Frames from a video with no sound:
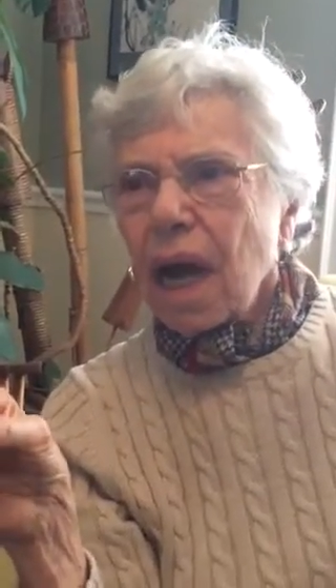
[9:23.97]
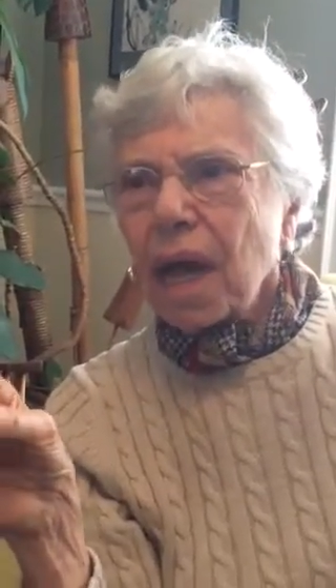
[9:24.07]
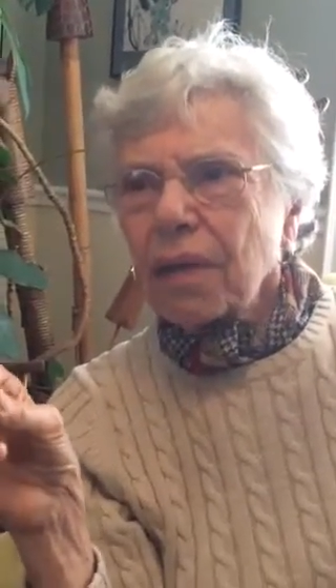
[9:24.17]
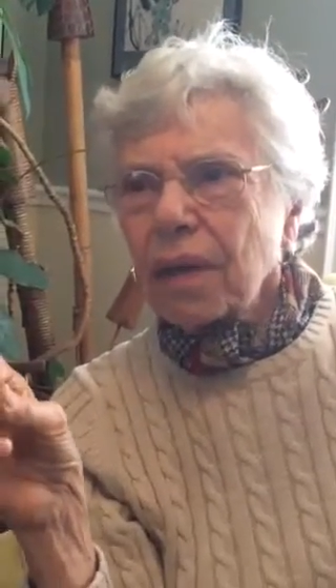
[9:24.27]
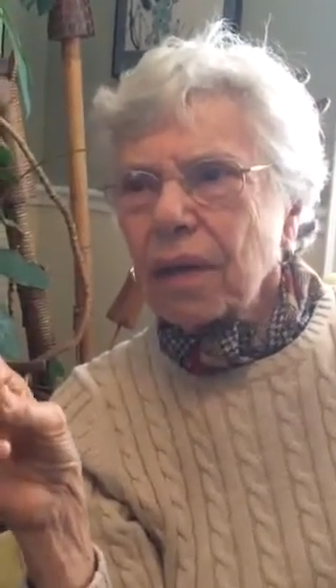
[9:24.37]

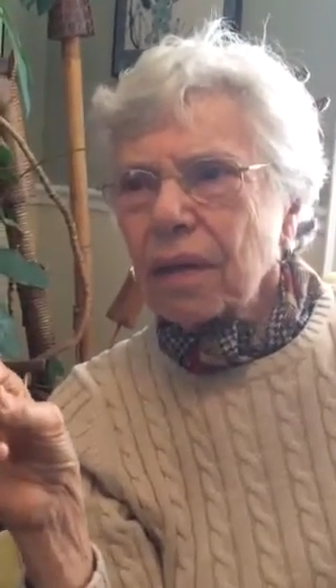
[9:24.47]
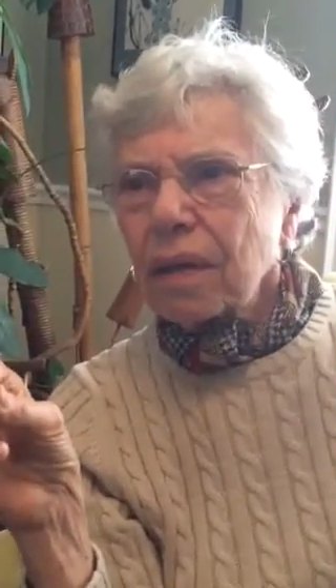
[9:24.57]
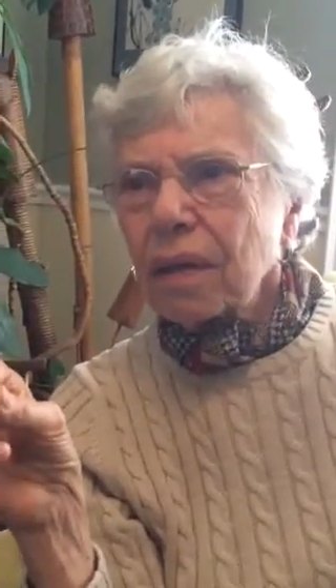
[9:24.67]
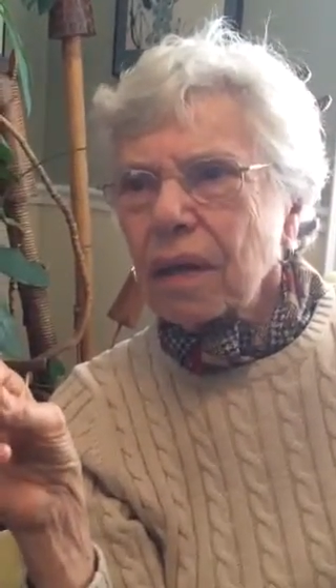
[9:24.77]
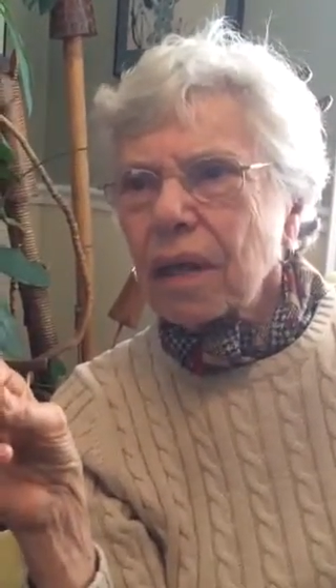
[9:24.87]
on the,
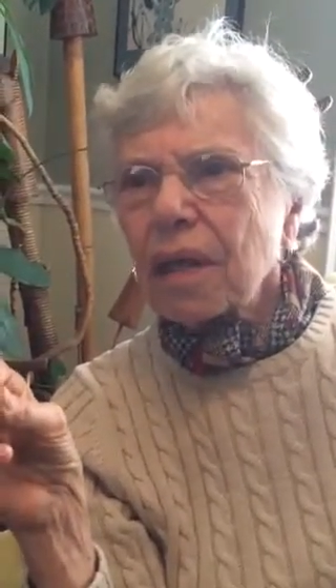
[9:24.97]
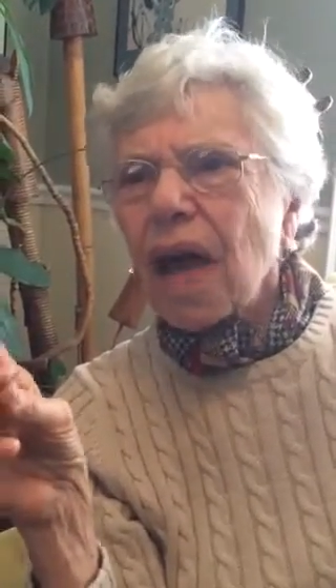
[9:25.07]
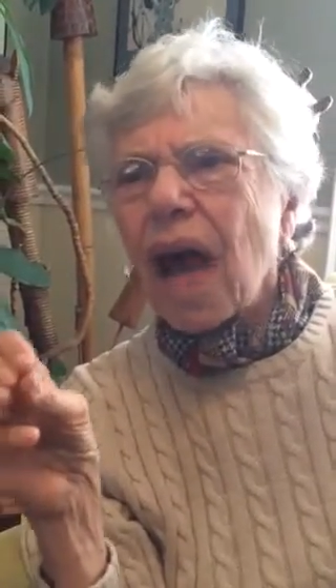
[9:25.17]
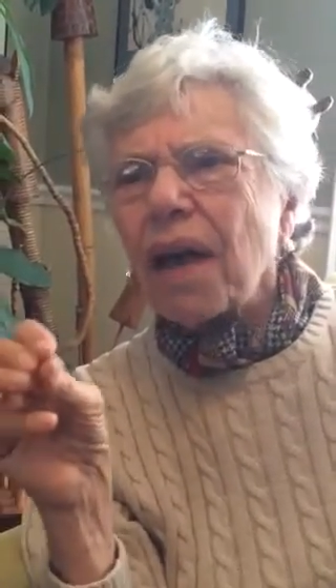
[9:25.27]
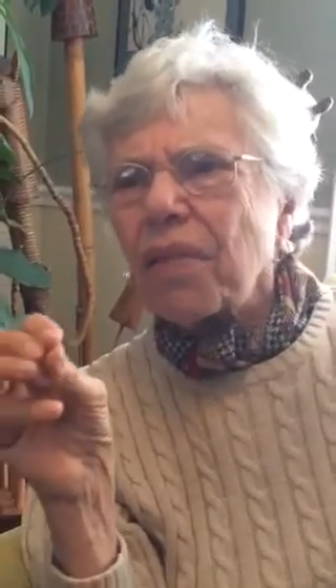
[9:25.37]
the,
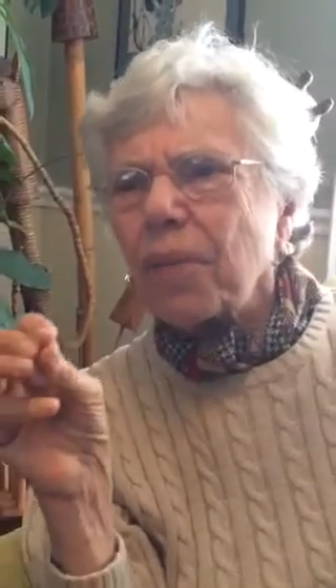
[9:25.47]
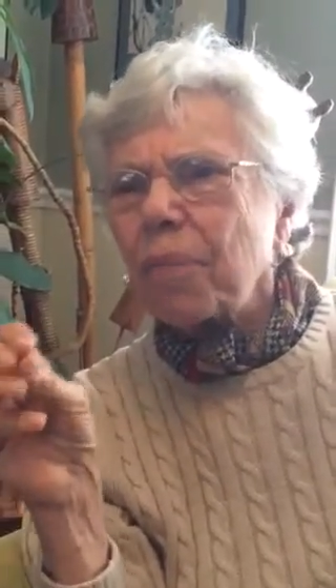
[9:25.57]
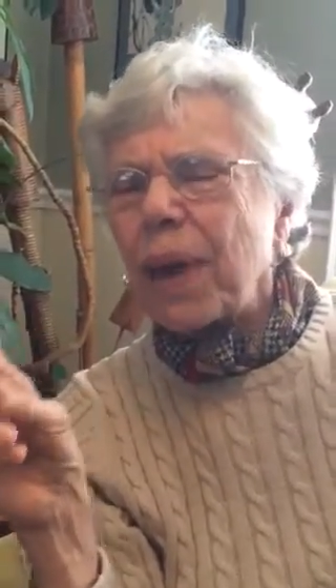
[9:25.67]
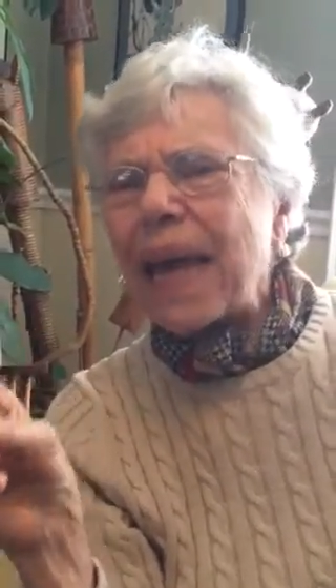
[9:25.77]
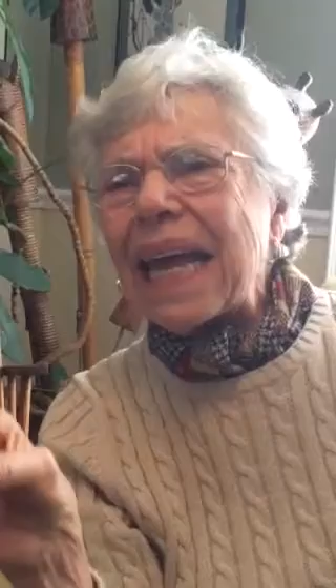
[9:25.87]
the on the
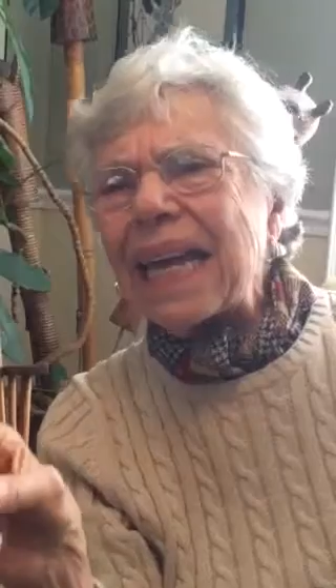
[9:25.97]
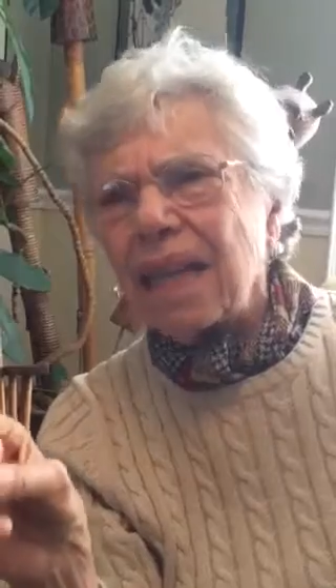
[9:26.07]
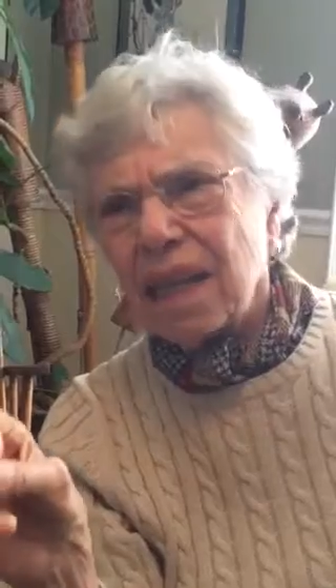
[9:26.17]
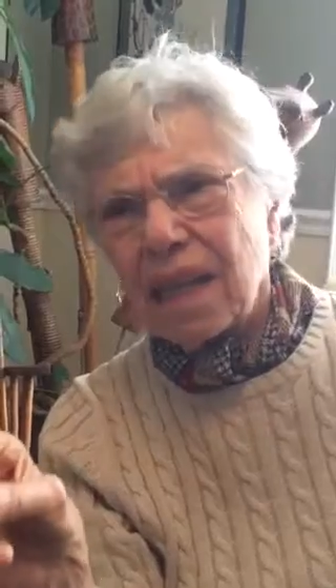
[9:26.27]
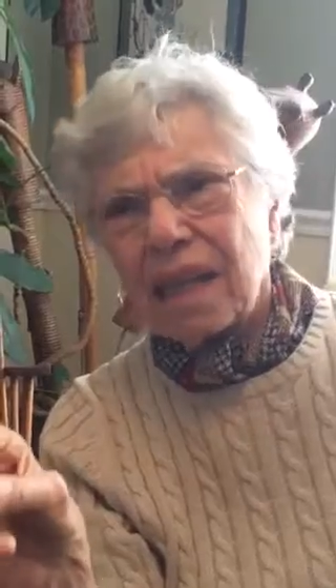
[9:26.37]

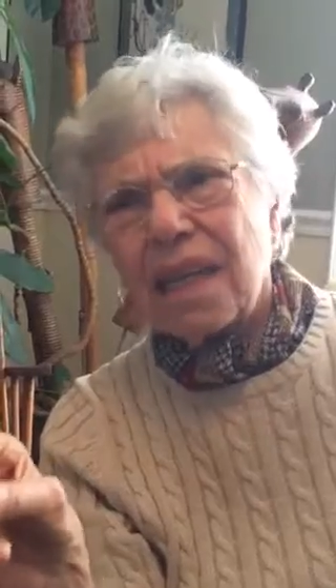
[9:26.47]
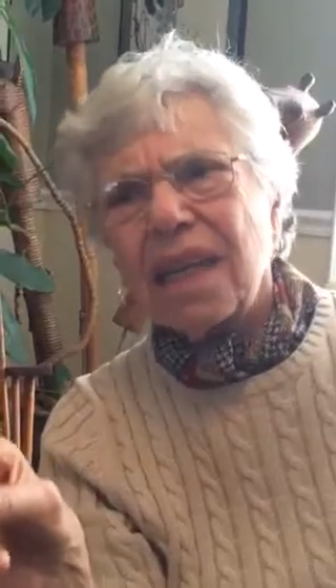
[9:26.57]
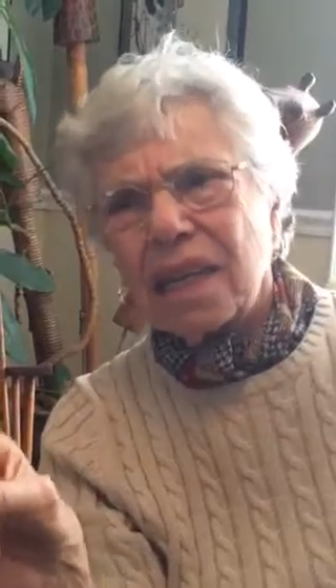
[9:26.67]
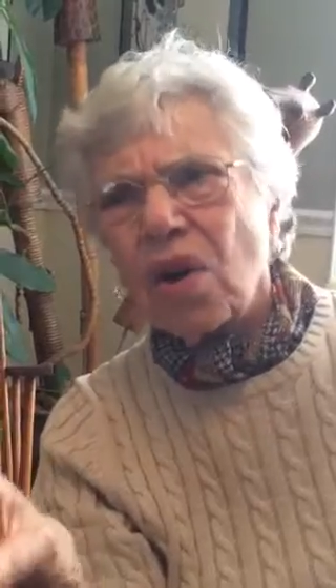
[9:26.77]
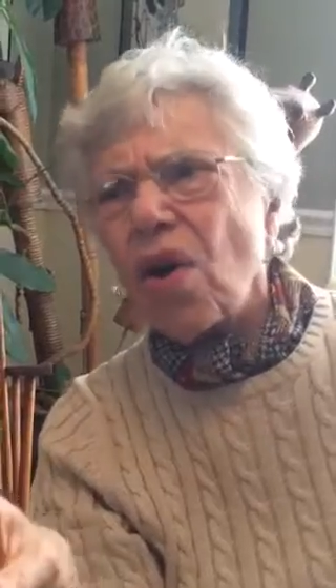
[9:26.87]
pain that
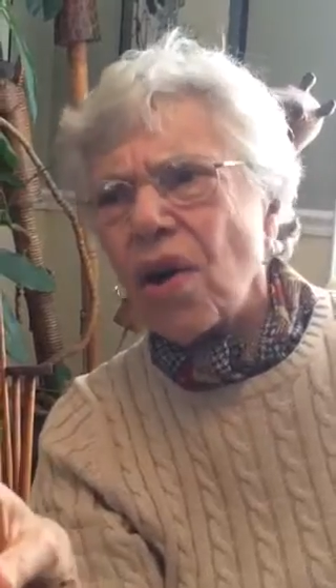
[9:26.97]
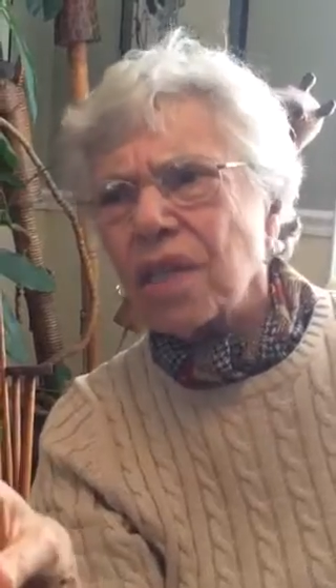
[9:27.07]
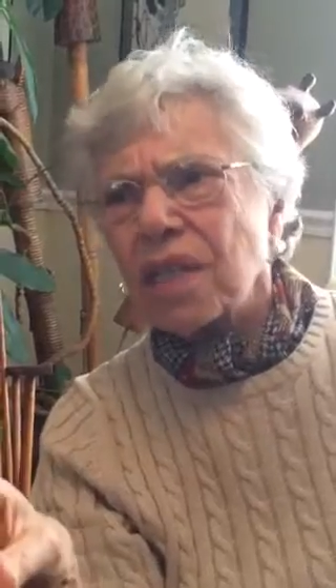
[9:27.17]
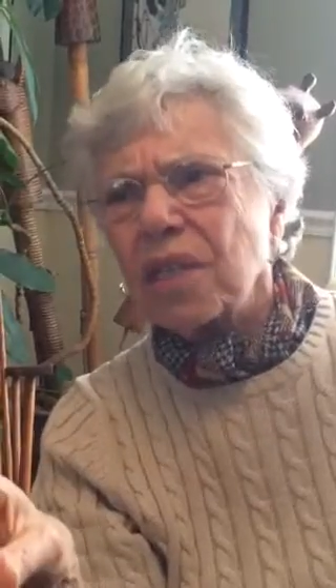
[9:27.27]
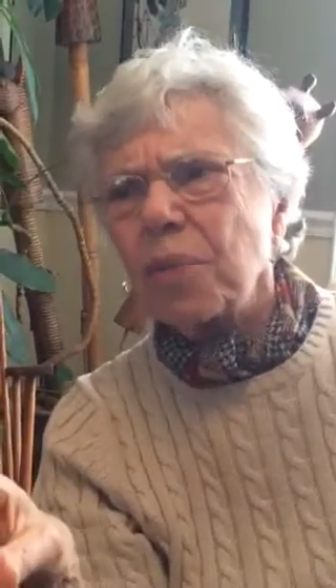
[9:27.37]
it
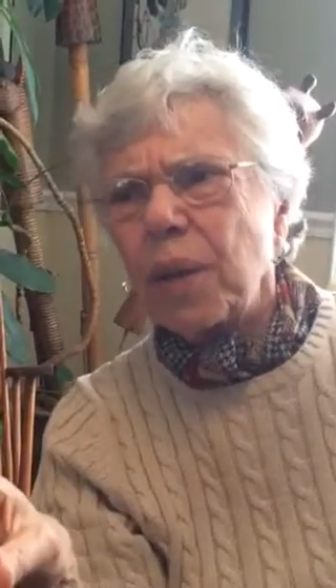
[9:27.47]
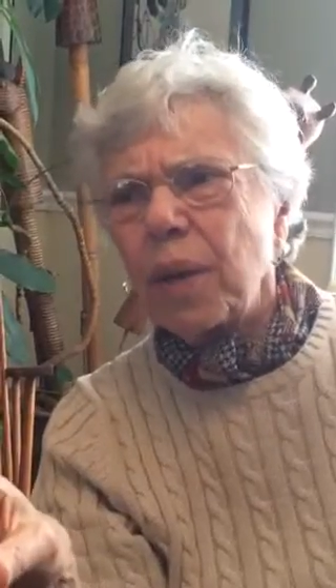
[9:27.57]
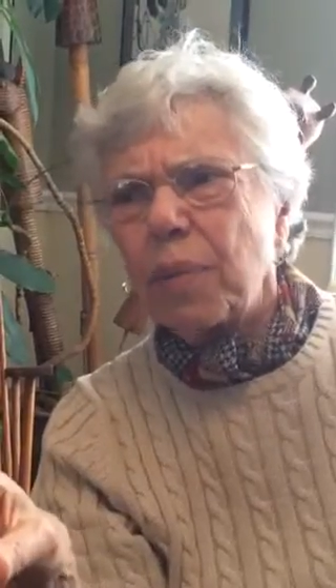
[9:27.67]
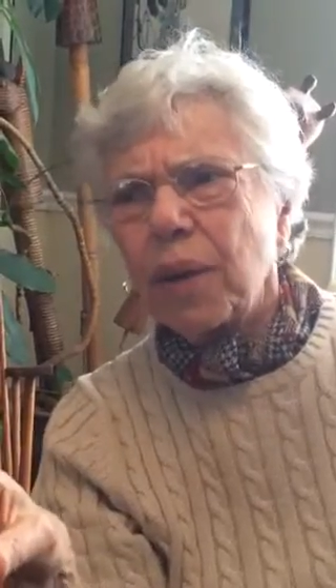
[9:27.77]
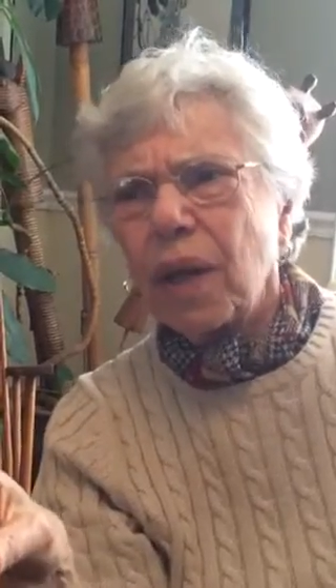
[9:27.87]
causes
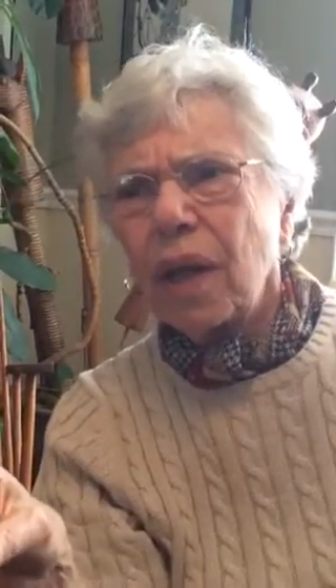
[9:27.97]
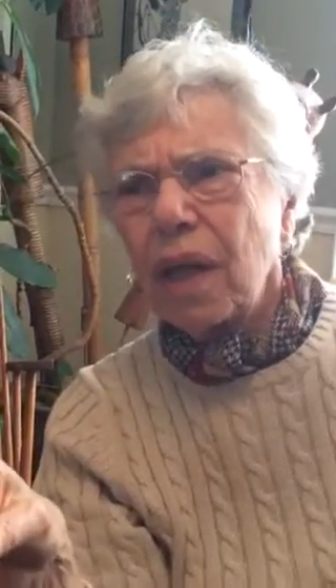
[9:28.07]
people.